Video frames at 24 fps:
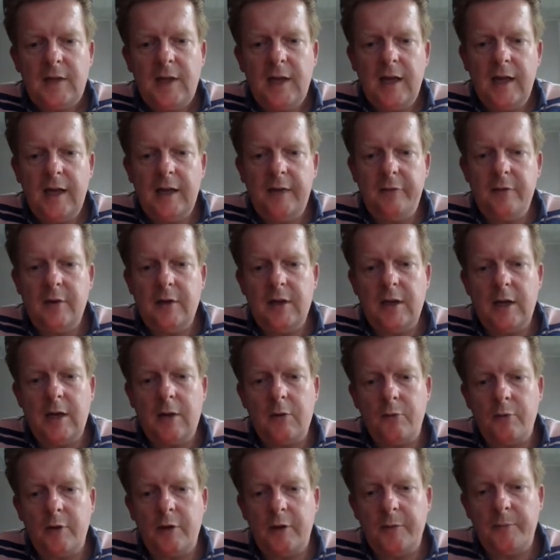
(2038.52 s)
And if we now
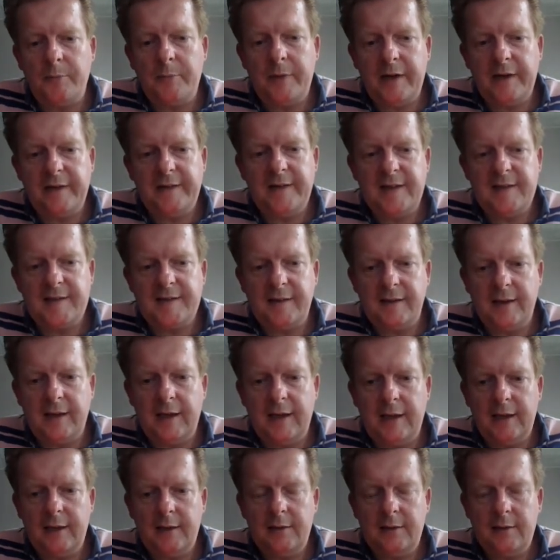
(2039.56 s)
run PITest
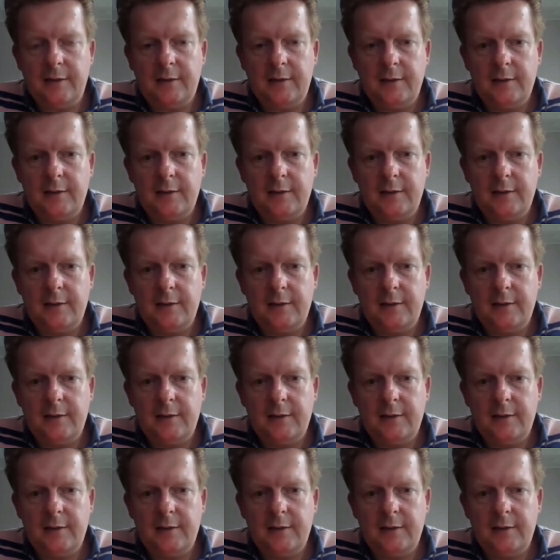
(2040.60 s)
again,